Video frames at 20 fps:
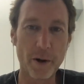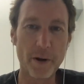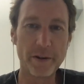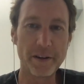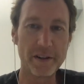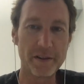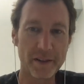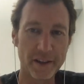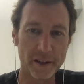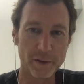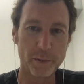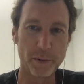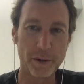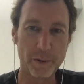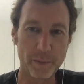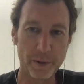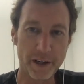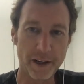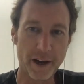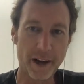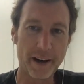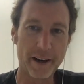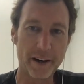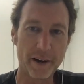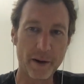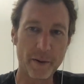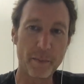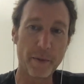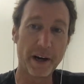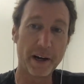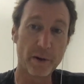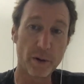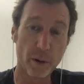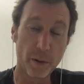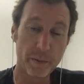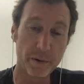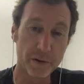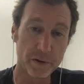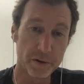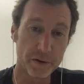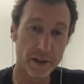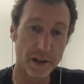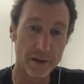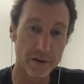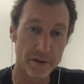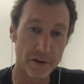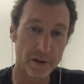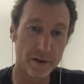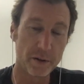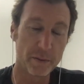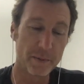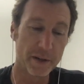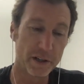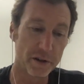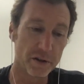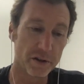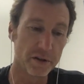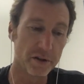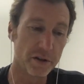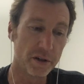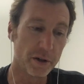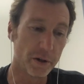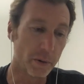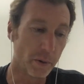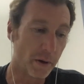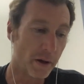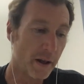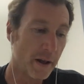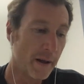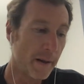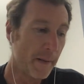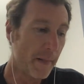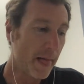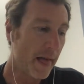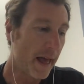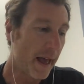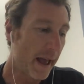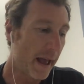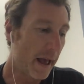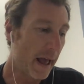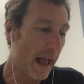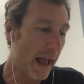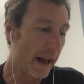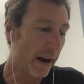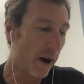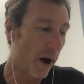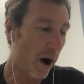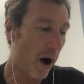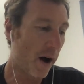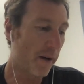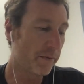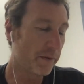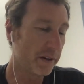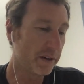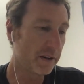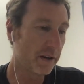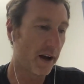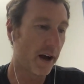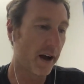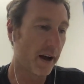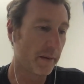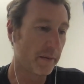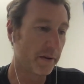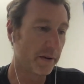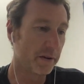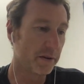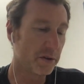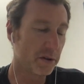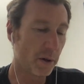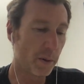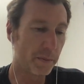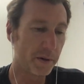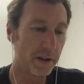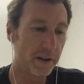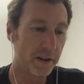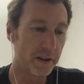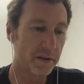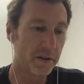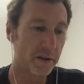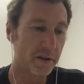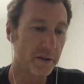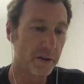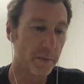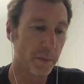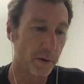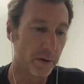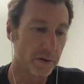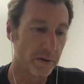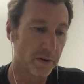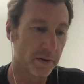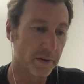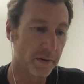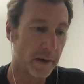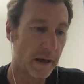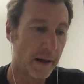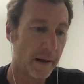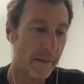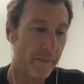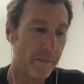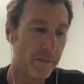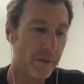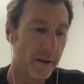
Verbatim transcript: All these things we, we kind of microbial stress you, you mentioned too. And oftentimes there are so many things at our disposal.